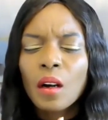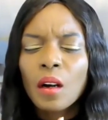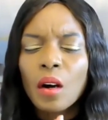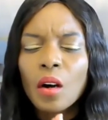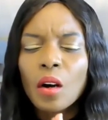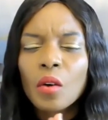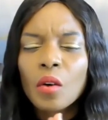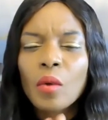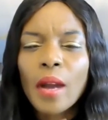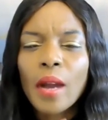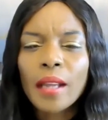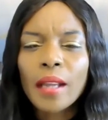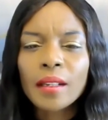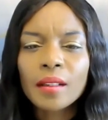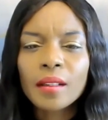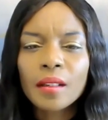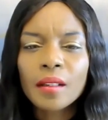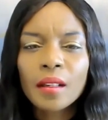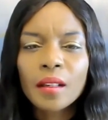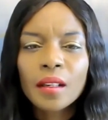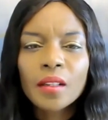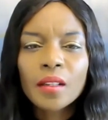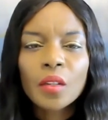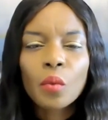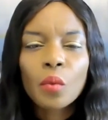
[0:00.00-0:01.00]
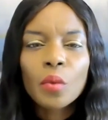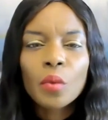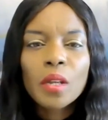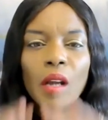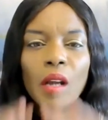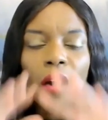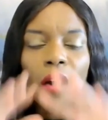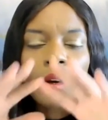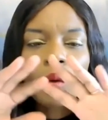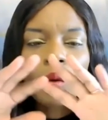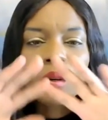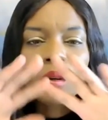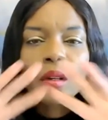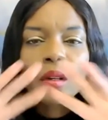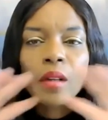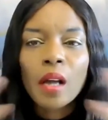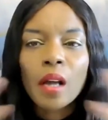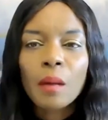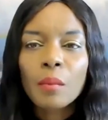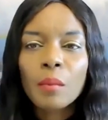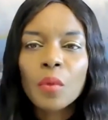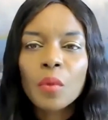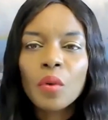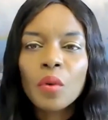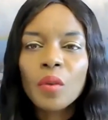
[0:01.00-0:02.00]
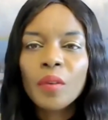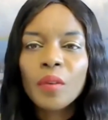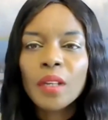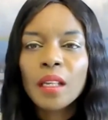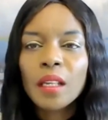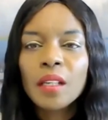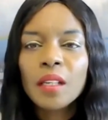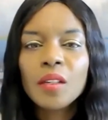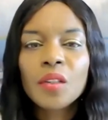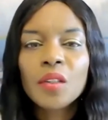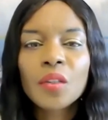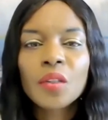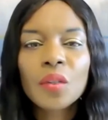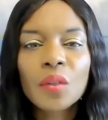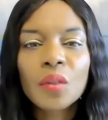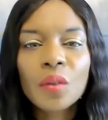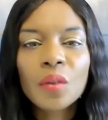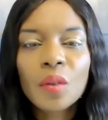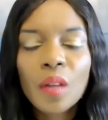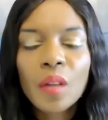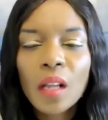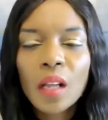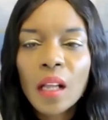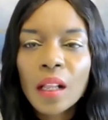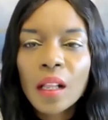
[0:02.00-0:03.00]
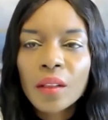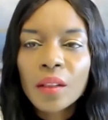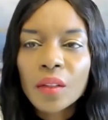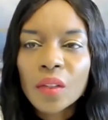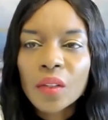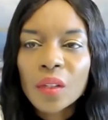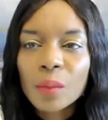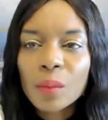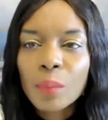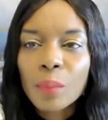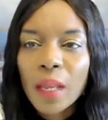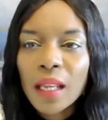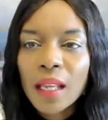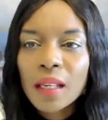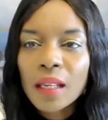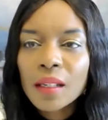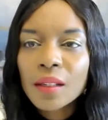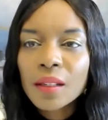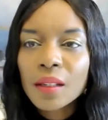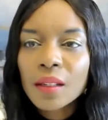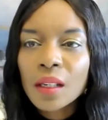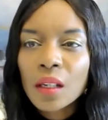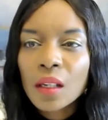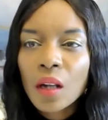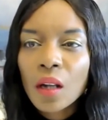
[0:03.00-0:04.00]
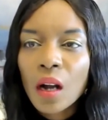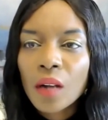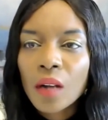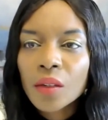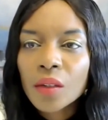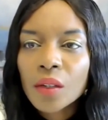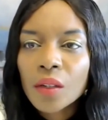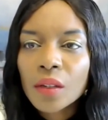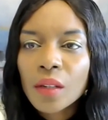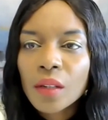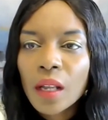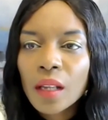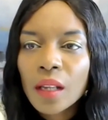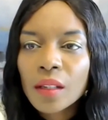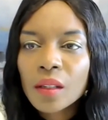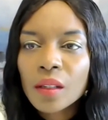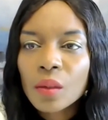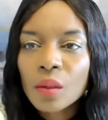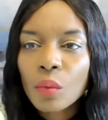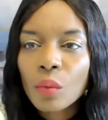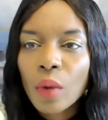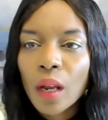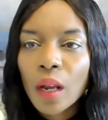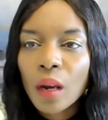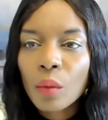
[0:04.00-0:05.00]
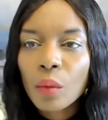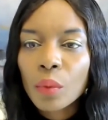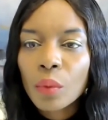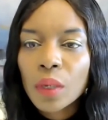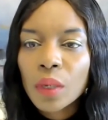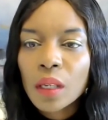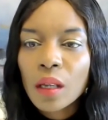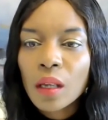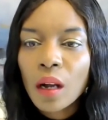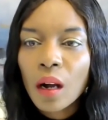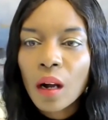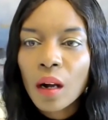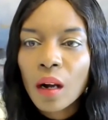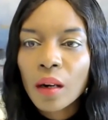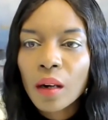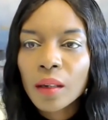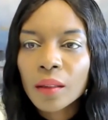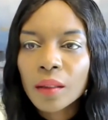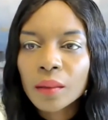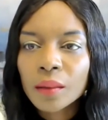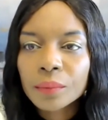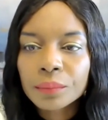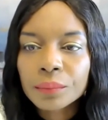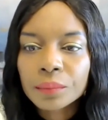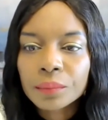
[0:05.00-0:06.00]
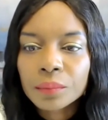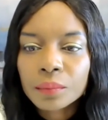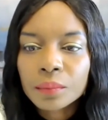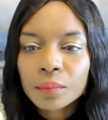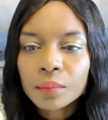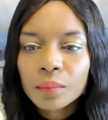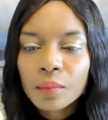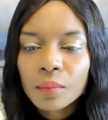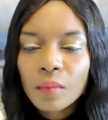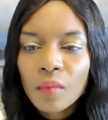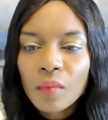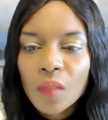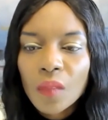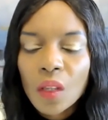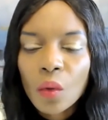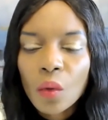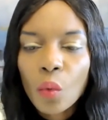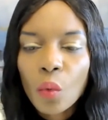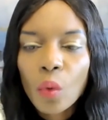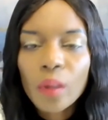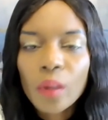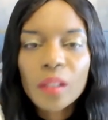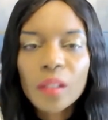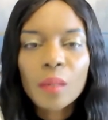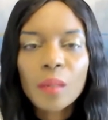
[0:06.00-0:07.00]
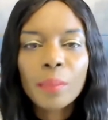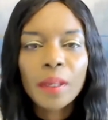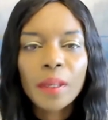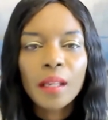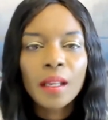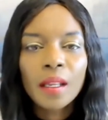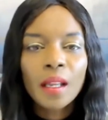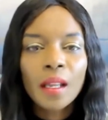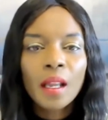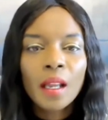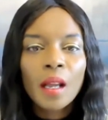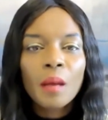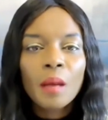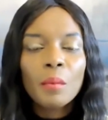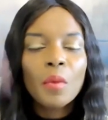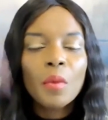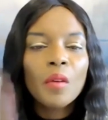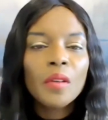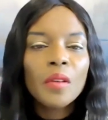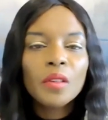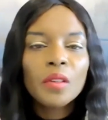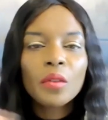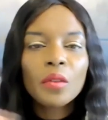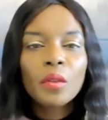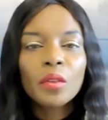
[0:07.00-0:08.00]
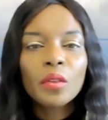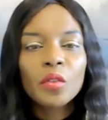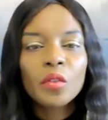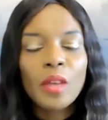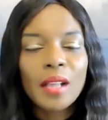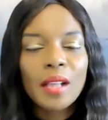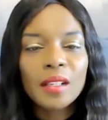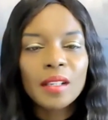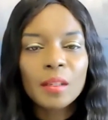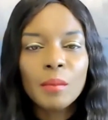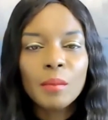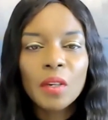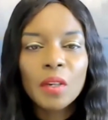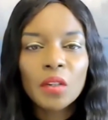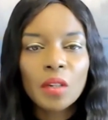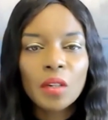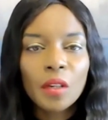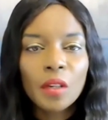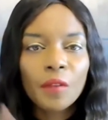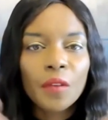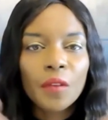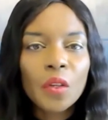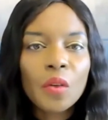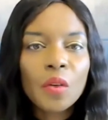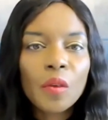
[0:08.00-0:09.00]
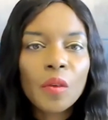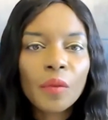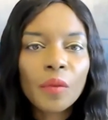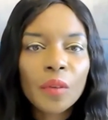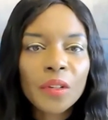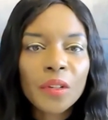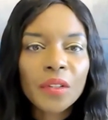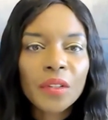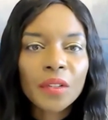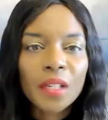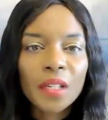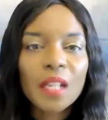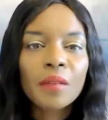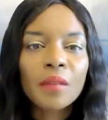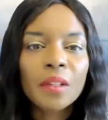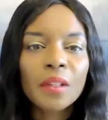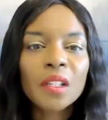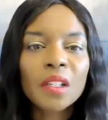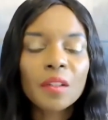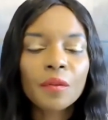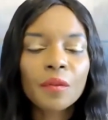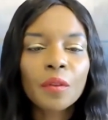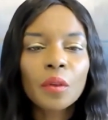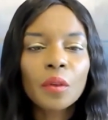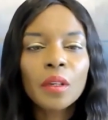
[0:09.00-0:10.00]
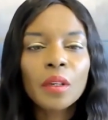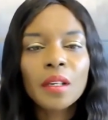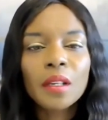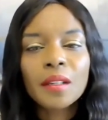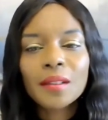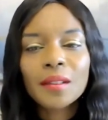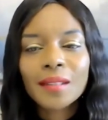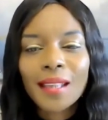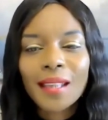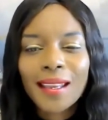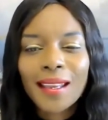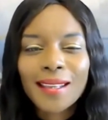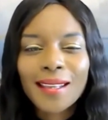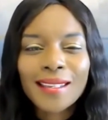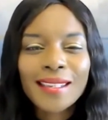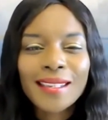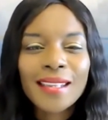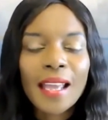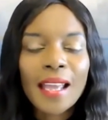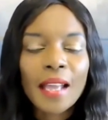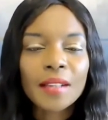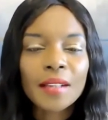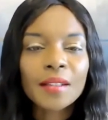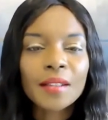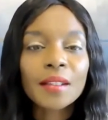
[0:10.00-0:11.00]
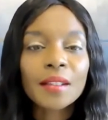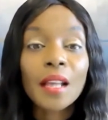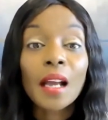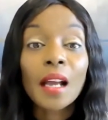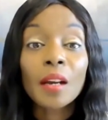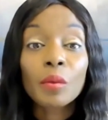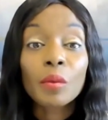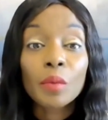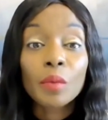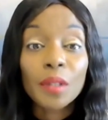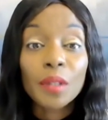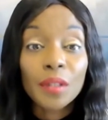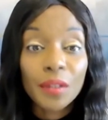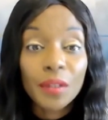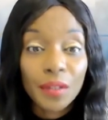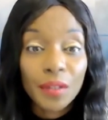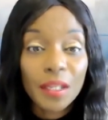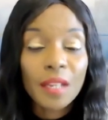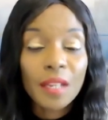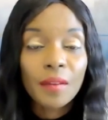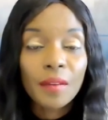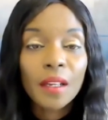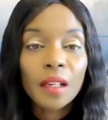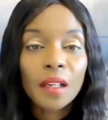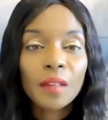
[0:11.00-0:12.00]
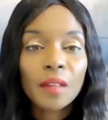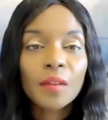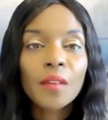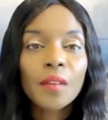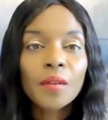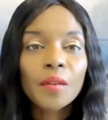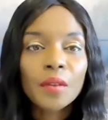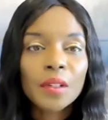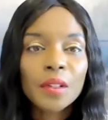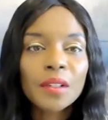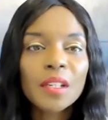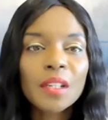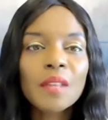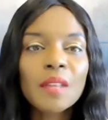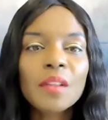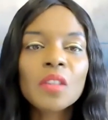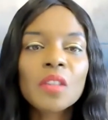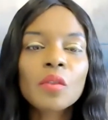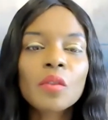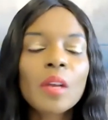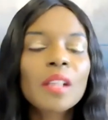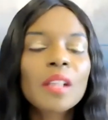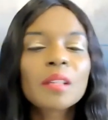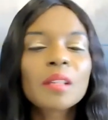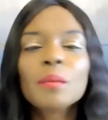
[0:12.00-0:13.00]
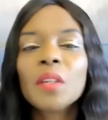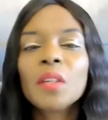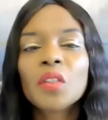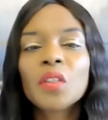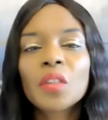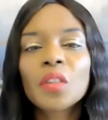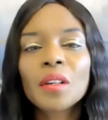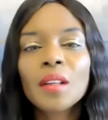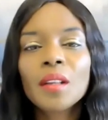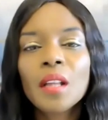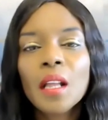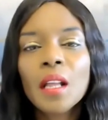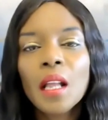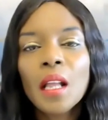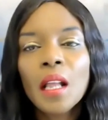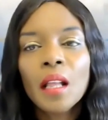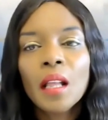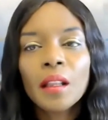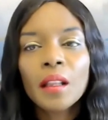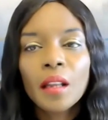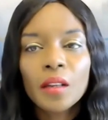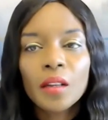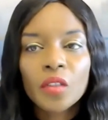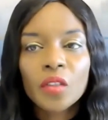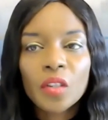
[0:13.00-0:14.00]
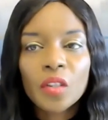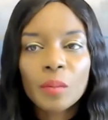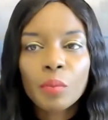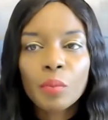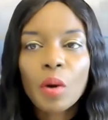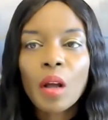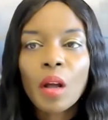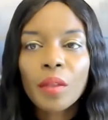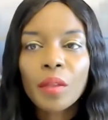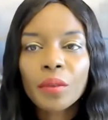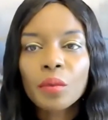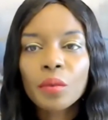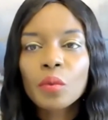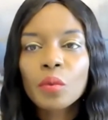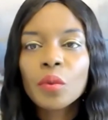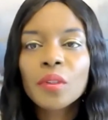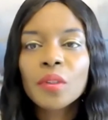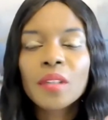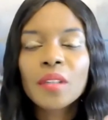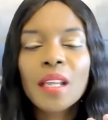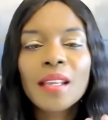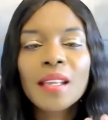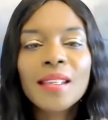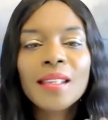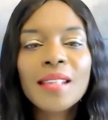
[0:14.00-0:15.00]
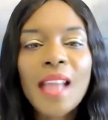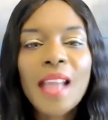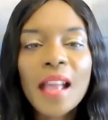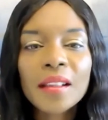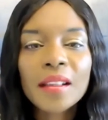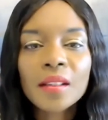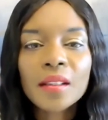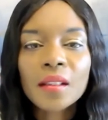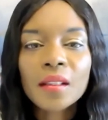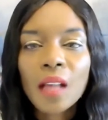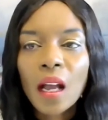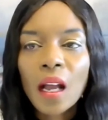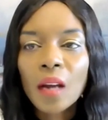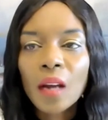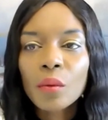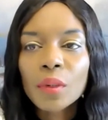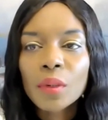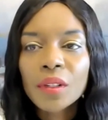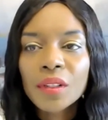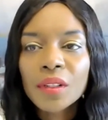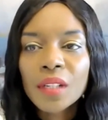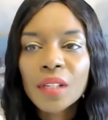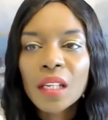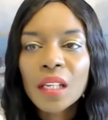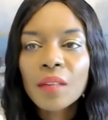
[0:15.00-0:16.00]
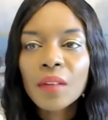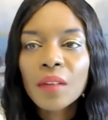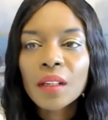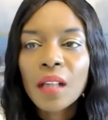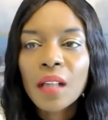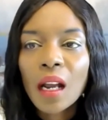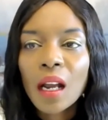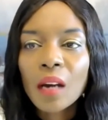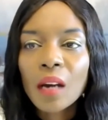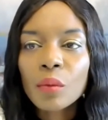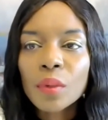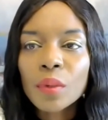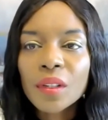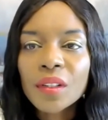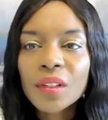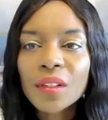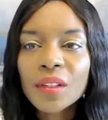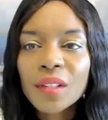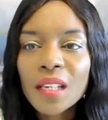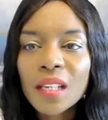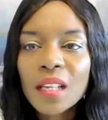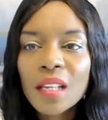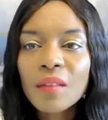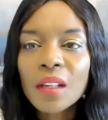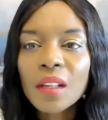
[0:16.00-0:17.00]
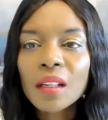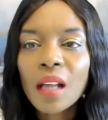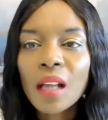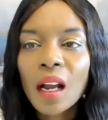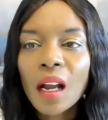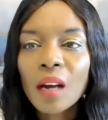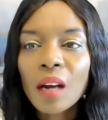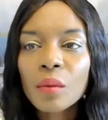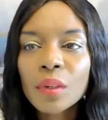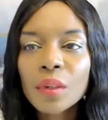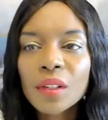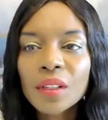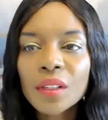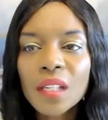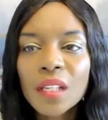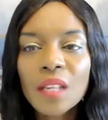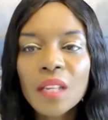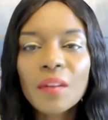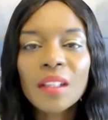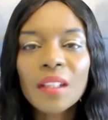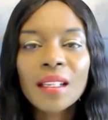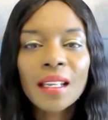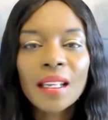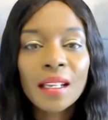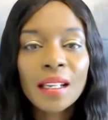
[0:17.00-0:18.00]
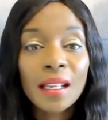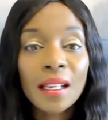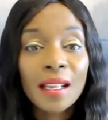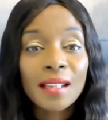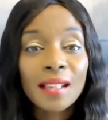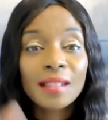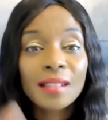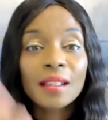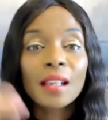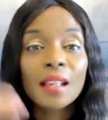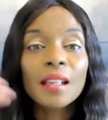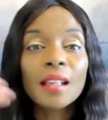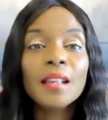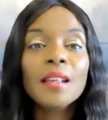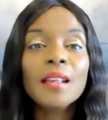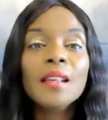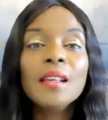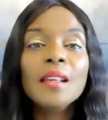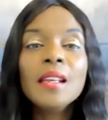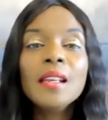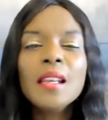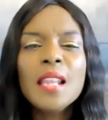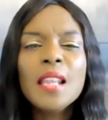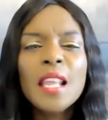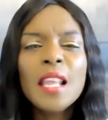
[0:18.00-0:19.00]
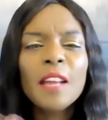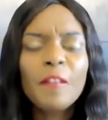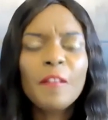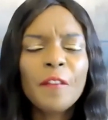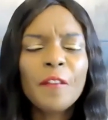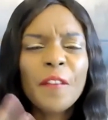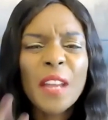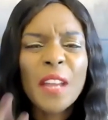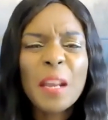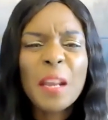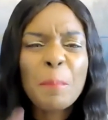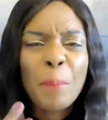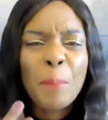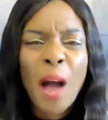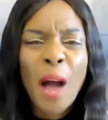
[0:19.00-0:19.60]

All right, so we are going to now move into the space in consciousness where we are going to be moving to the transmission. If you've received this fully, say, yes, I receive it. If you've received this transmission that I just brought through, say, yes, I receive it. I receive it. I receive it. It is the living